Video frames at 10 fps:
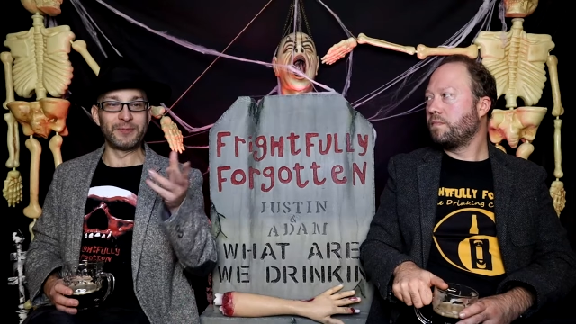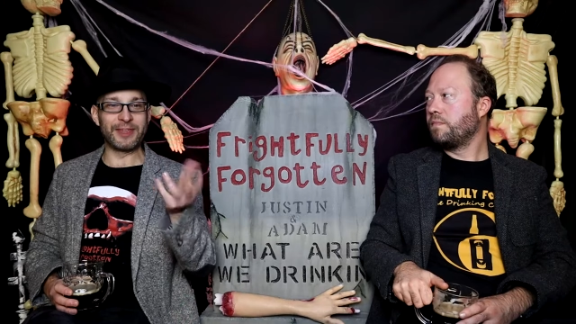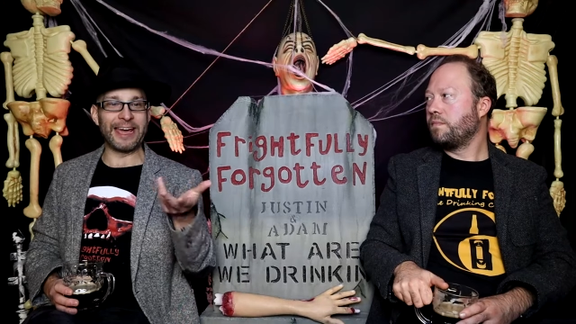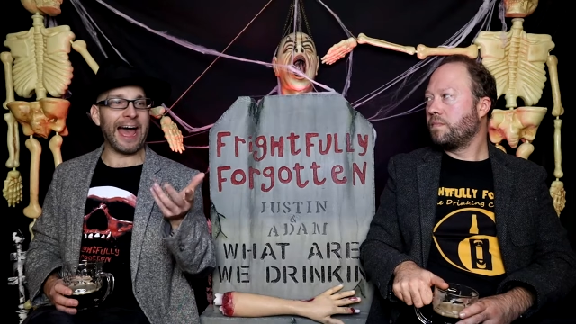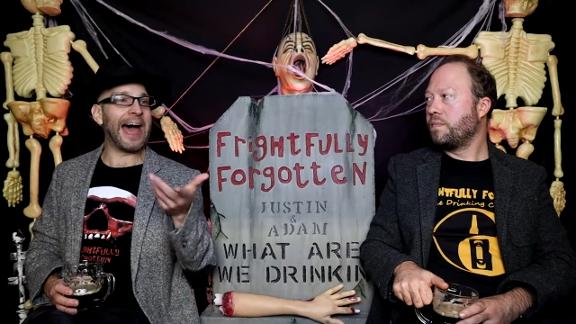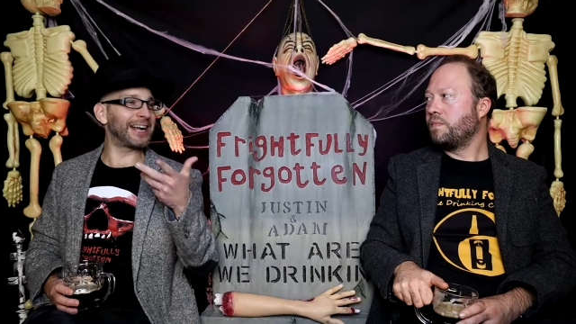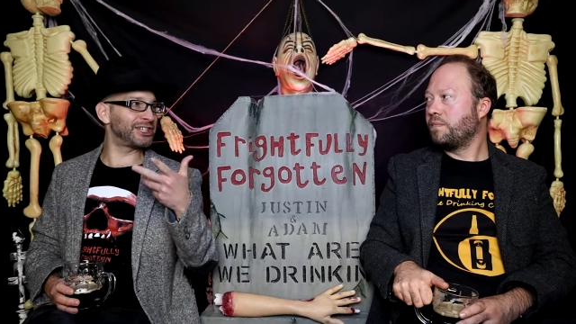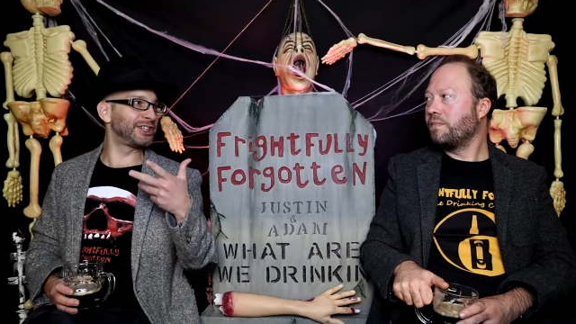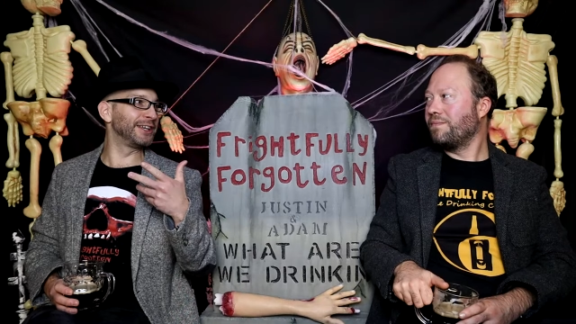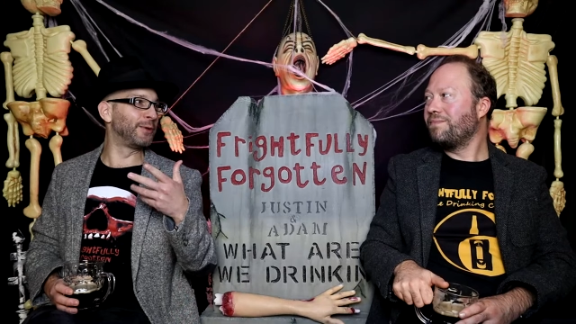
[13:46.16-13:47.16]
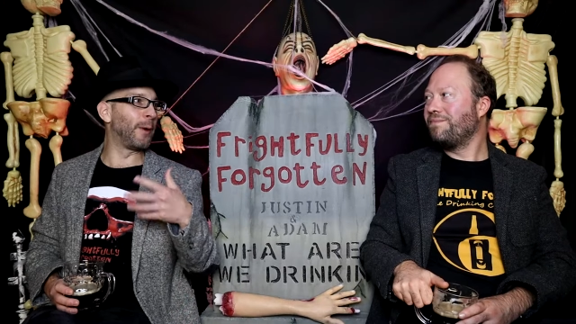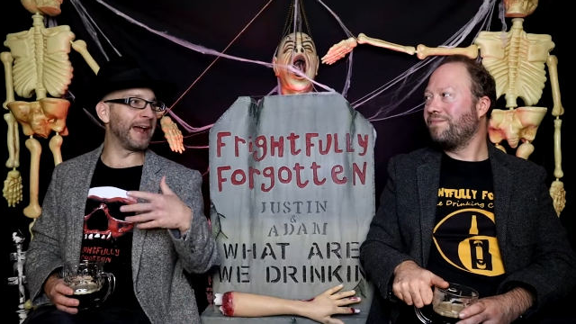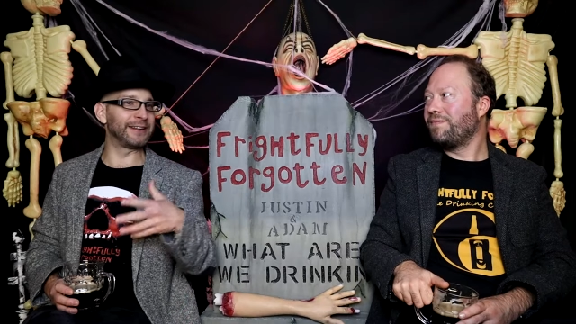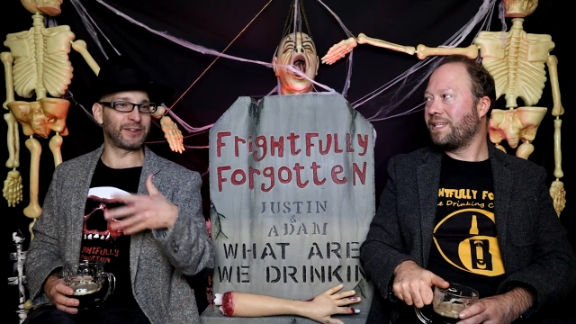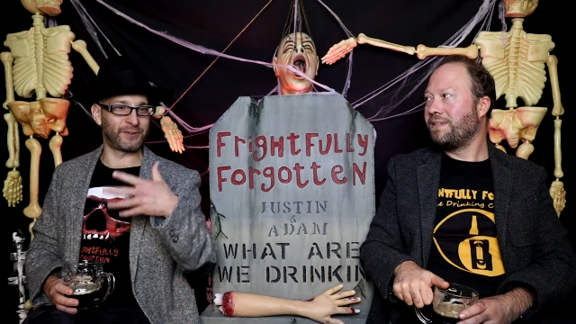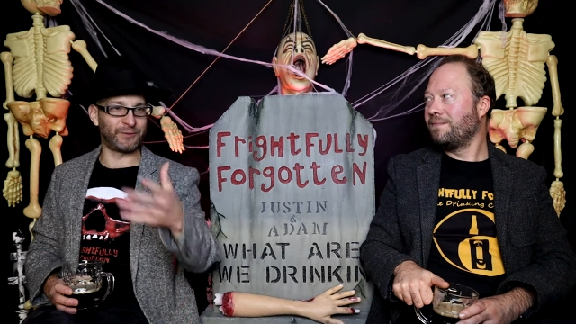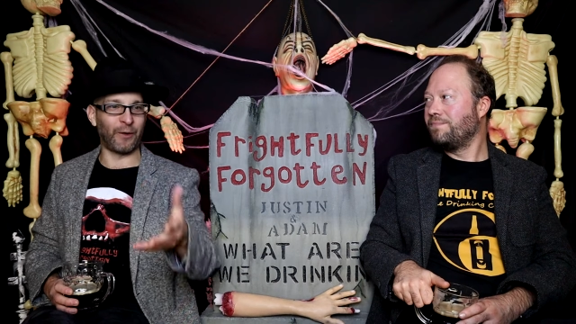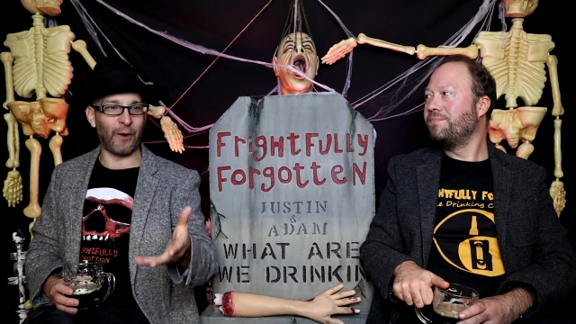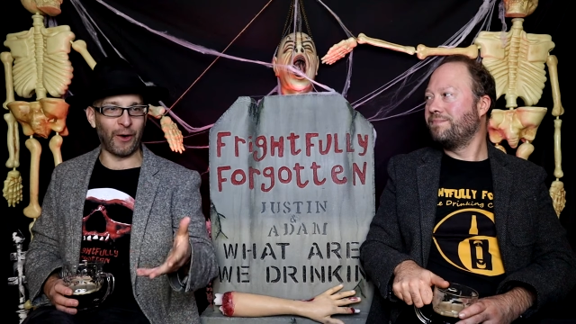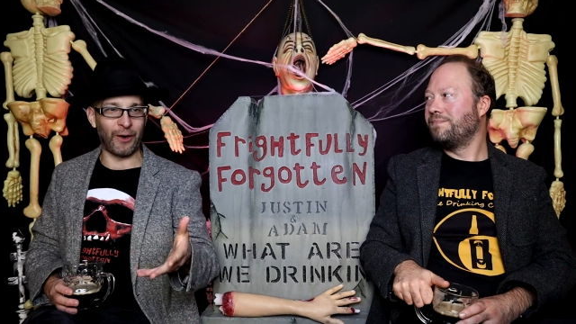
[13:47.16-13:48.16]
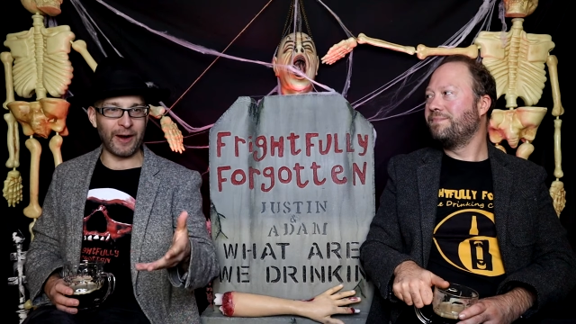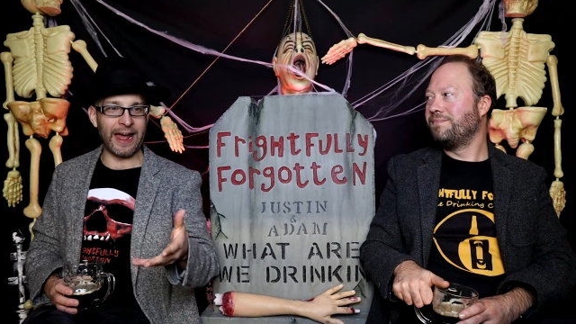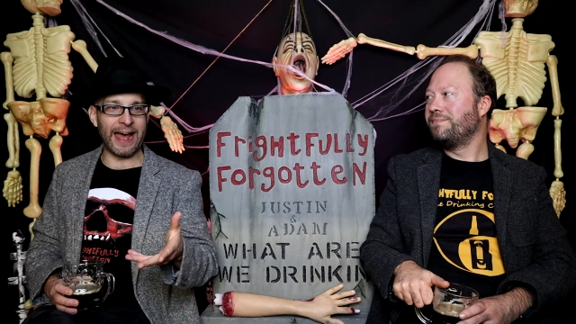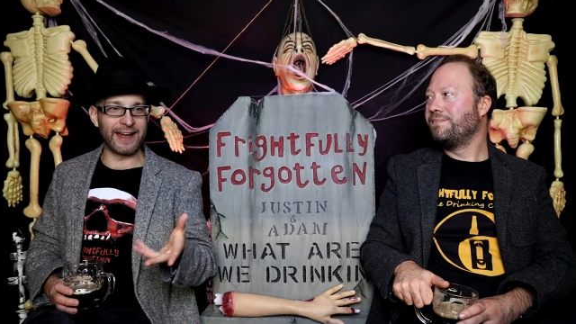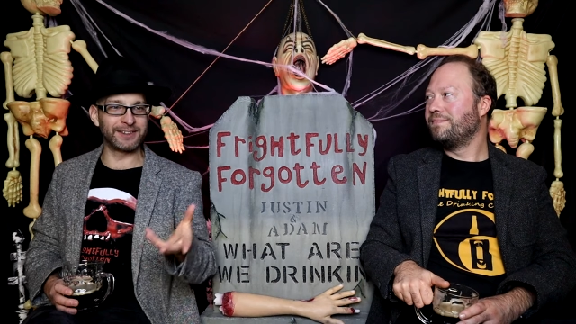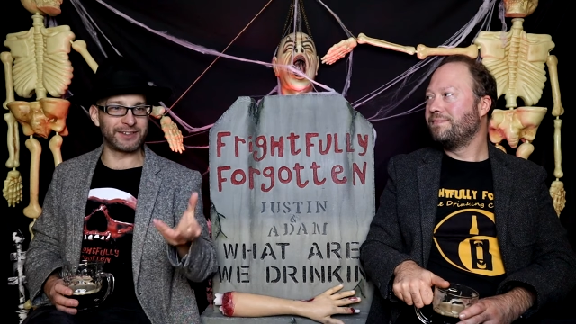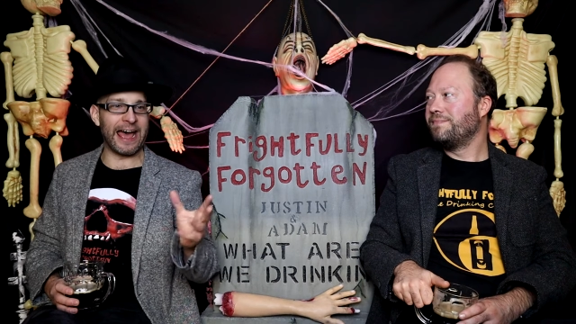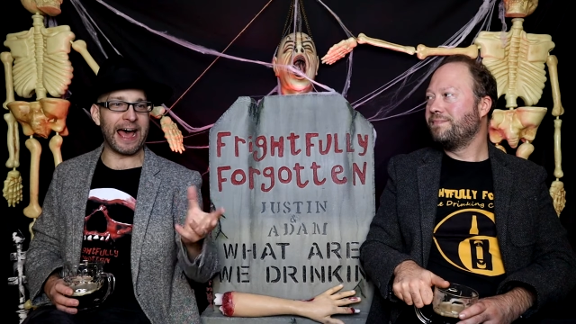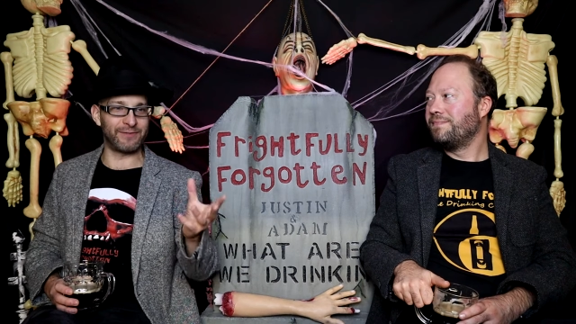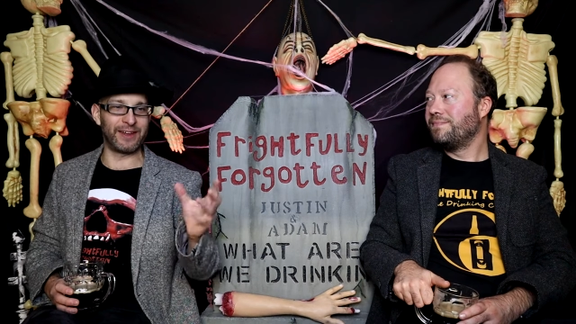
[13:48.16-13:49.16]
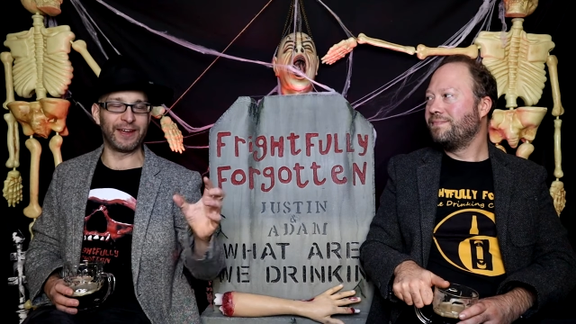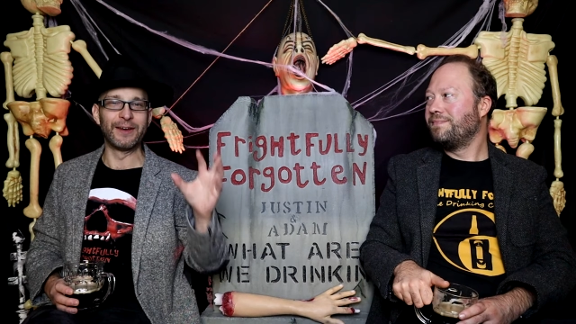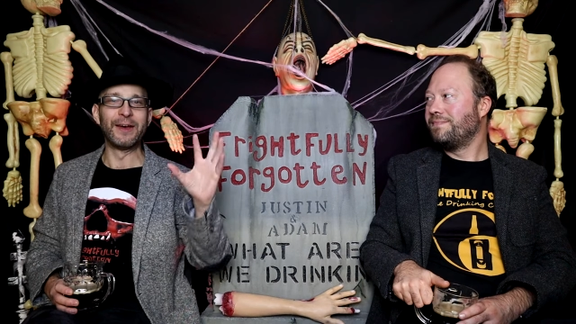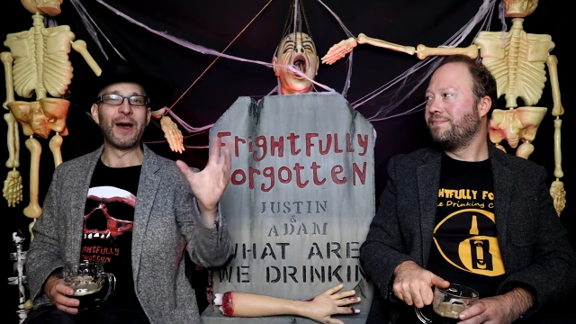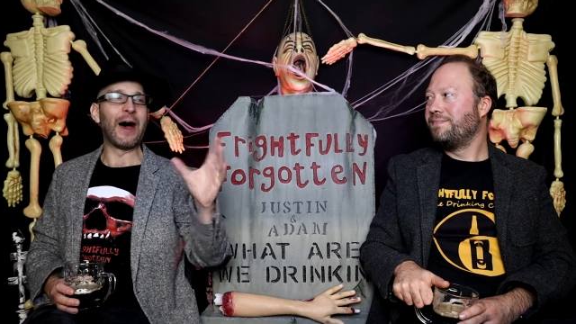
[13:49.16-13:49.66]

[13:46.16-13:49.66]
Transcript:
Speaker 1: they actually went as far as having